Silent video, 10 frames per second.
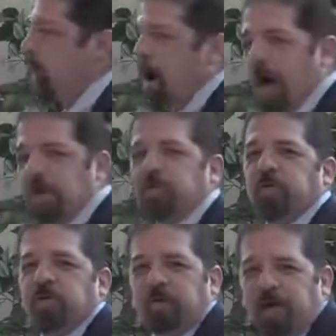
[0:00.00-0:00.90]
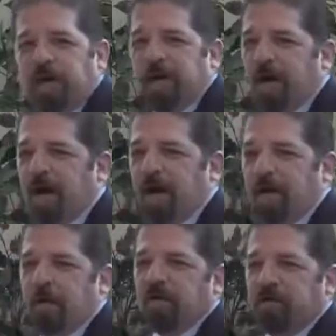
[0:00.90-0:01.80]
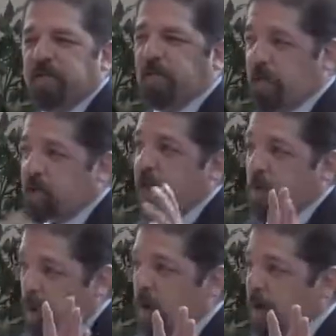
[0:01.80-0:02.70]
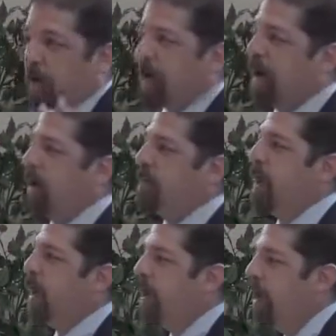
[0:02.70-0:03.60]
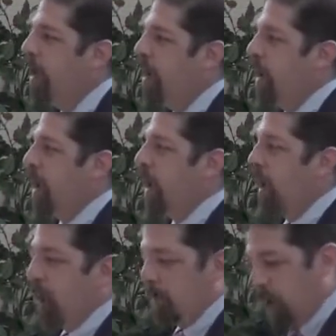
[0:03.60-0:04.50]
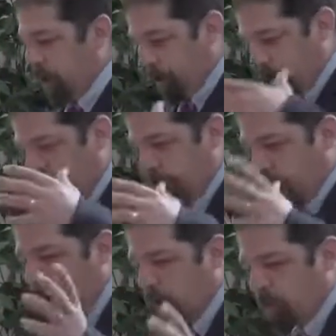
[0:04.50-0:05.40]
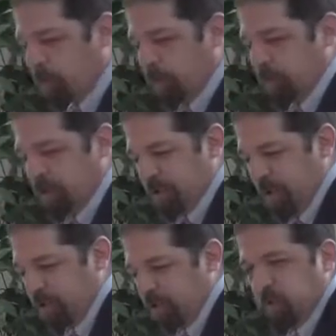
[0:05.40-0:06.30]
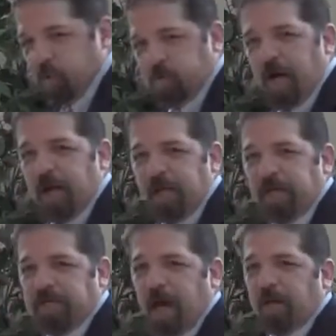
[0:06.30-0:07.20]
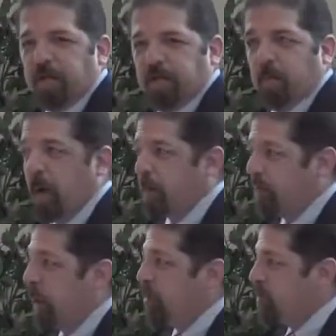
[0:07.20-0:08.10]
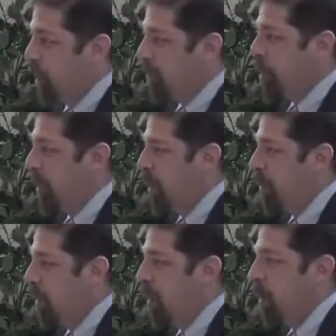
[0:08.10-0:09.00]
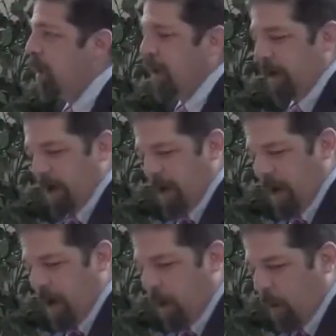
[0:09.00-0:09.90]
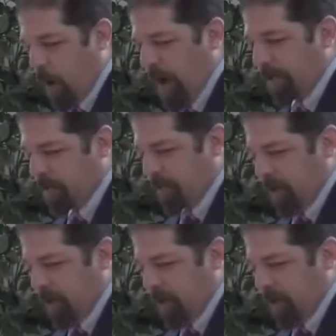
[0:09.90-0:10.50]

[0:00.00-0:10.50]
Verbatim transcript: were hostile, physically. Some were, but I don't want you to think of all those groups as responding in exactly the same way. But they certainly were quite